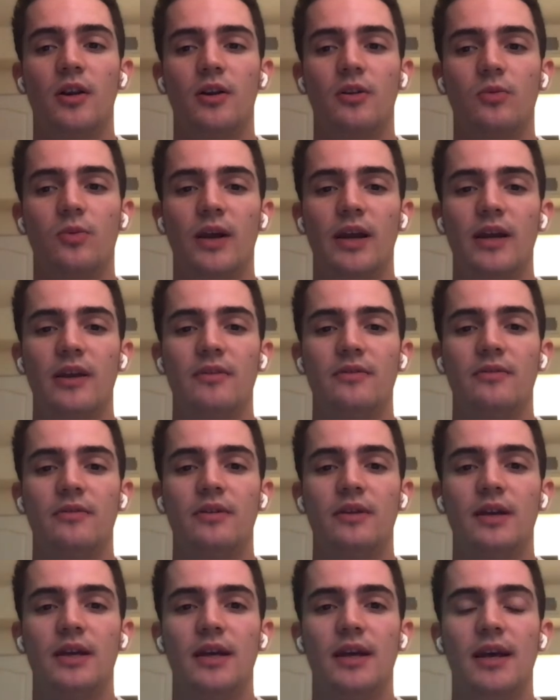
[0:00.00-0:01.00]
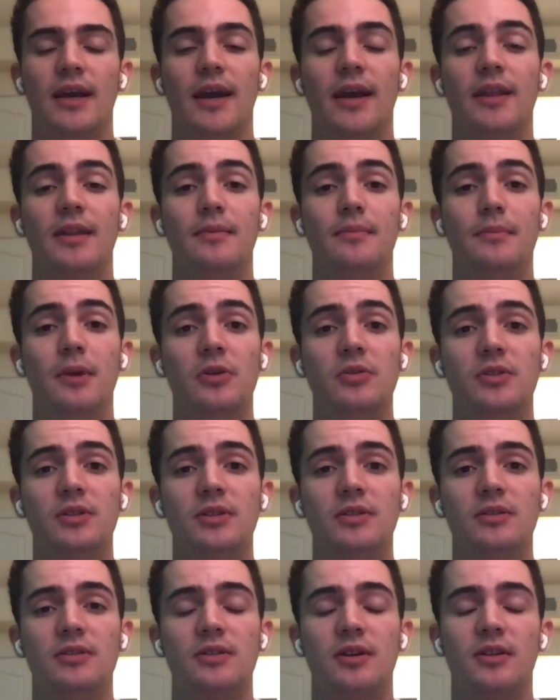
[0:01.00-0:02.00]
wave, and the
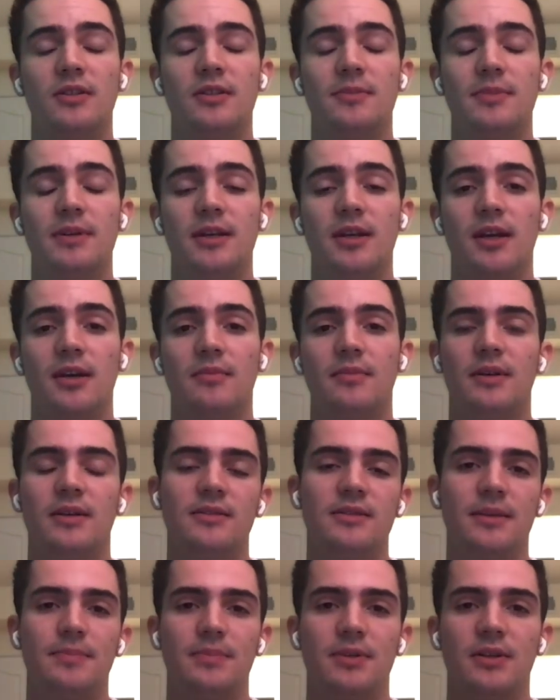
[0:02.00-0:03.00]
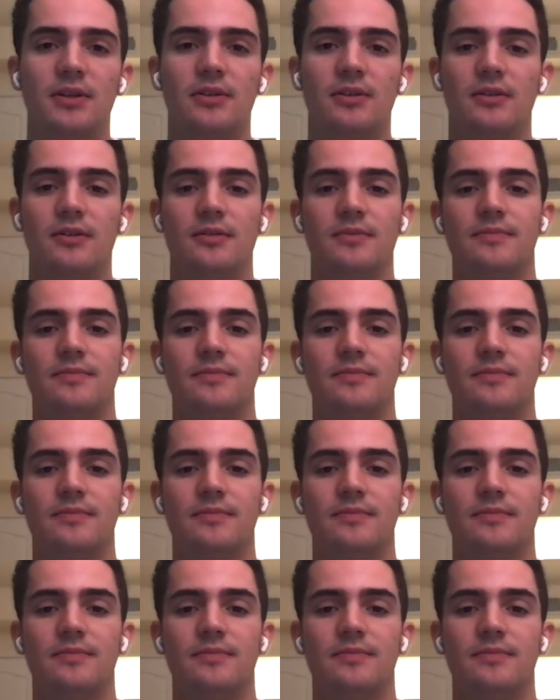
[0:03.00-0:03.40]
motion starts to become elliptical.